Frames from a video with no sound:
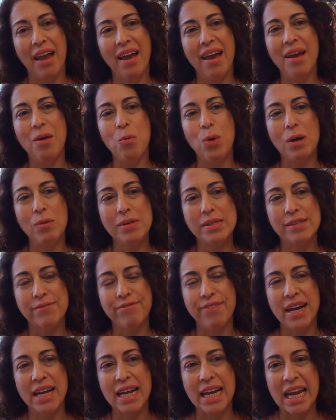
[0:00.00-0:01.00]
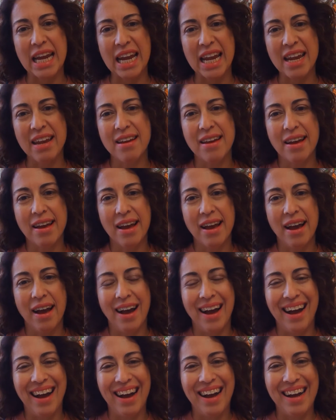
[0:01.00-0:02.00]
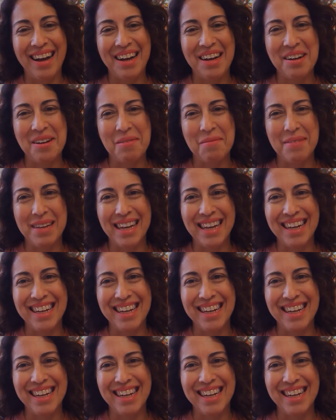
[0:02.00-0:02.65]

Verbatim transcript: And what was funny um,